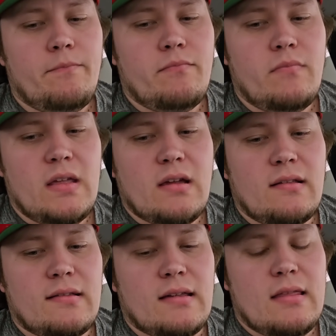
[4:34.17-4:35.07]

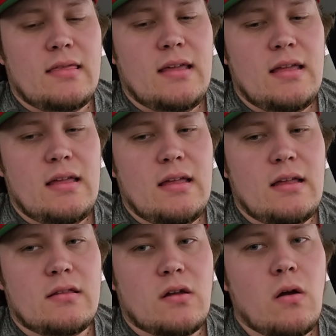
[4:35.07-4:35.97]
Because the
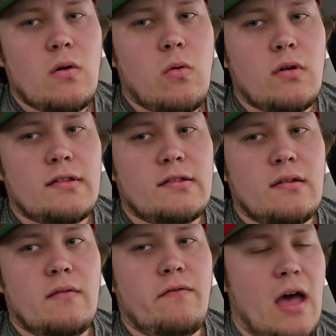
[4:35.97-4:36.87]
Dark Horse
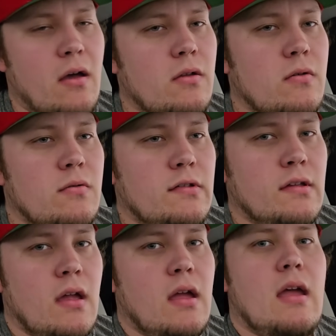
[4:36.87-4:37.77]
values
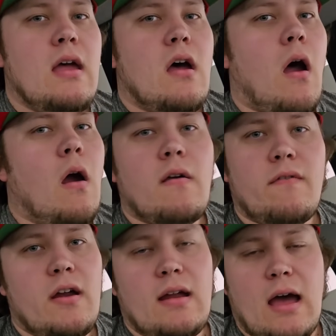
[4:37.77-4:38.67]
aren't
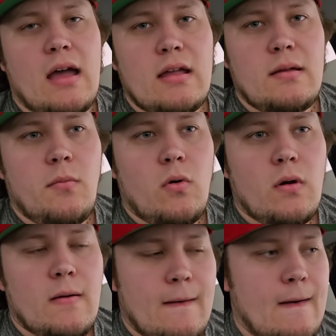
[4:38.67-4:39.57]
very high
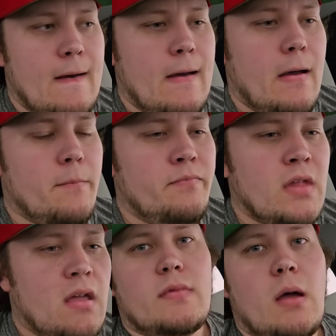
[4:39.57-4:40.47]
anymore.
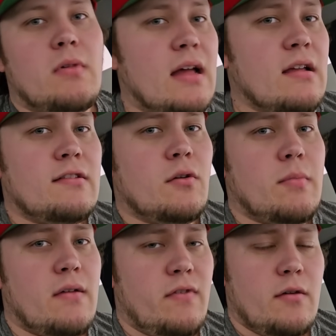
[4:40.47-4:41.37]
I'm glad I sold
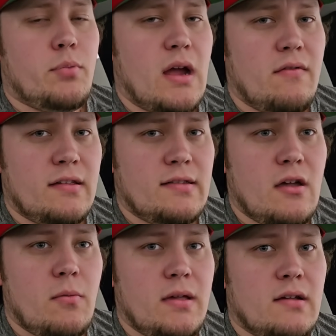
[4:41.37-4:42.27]
mine via private
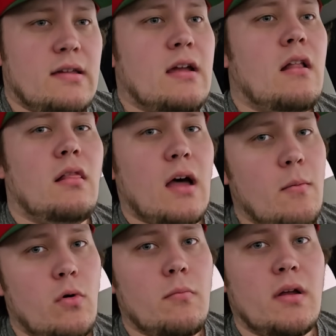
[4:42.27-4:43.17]
sale because I got a lot
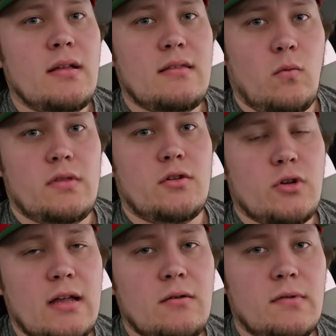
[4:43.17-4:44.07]
more money than what the
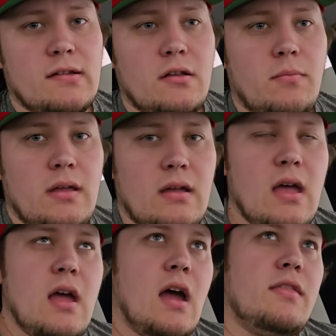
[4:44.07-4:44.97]
trade-in was going to be.
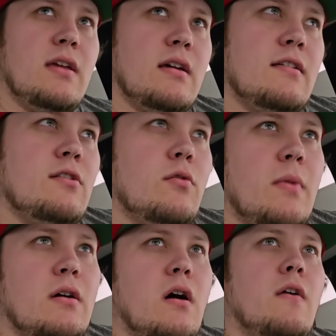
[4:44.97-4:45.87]
I think I sold
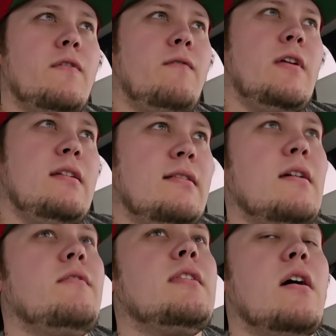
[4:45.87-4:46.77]
my car for
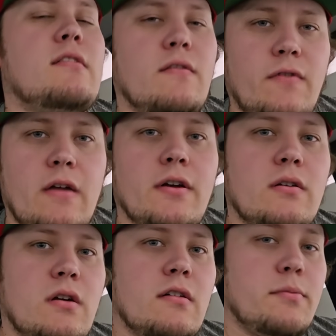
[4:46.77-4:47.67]

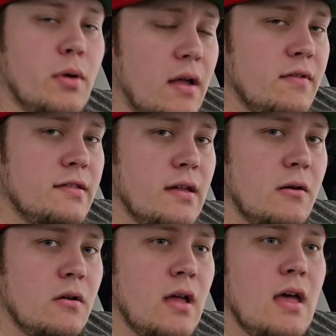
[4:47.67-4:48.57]
$57,500 private
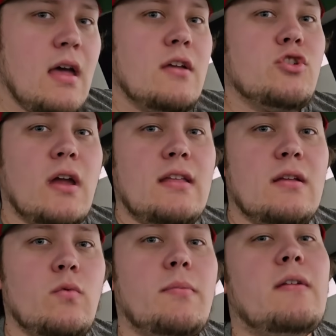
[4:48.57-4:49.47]
sale.
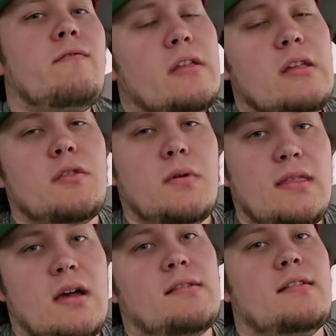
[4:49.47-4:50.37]
Trade-in would have been
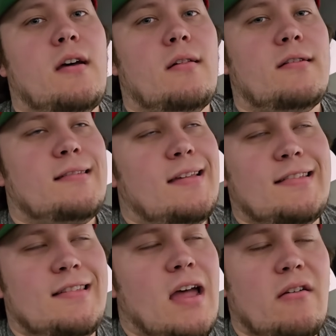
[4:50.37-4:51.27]
$53,000.
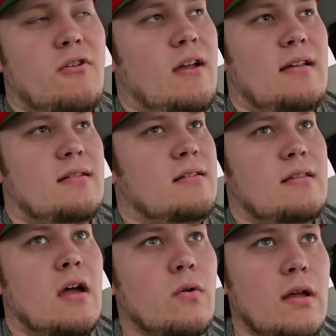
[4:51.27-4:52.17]
That's not
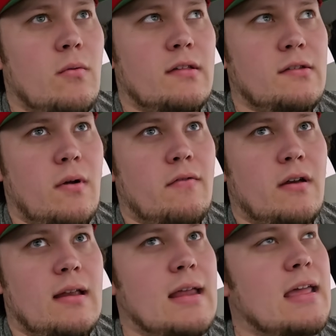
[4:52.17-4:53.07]
great whatsoever.
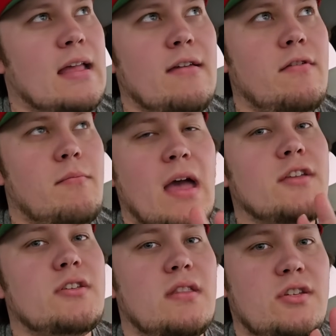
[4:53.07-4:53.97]
And I can't even
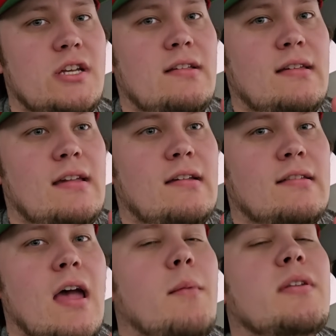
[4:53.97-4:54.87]
imagine the GTs,
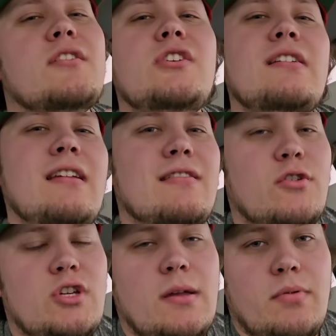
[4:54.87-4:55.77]
but the GTs are
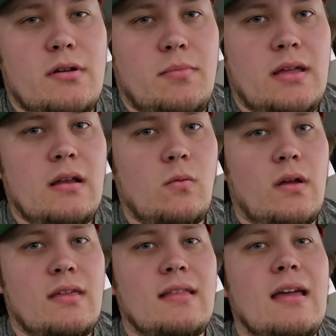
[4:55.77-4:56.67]
cheaper to begin
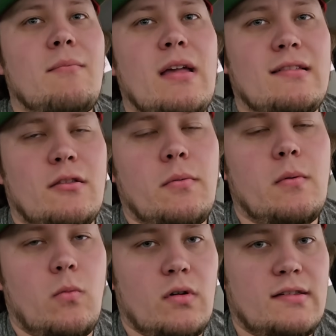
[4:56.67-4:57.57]
with, and that makes a little
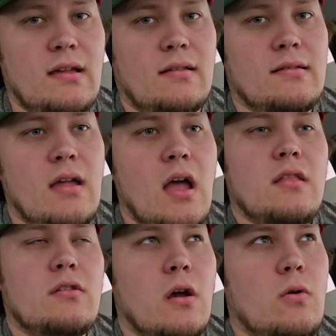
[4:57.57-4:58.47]
bit more sense.
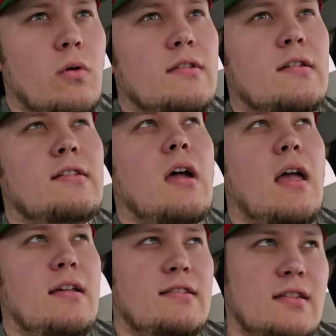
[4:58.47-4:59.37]
The Dark Horse is
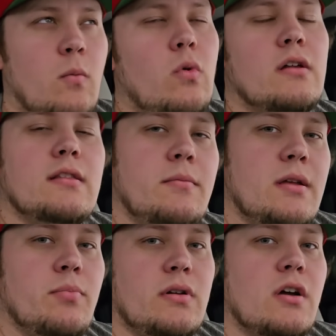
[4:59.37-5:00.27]
a somewhat
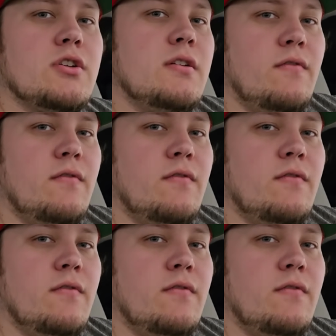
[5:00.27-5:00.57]
limited production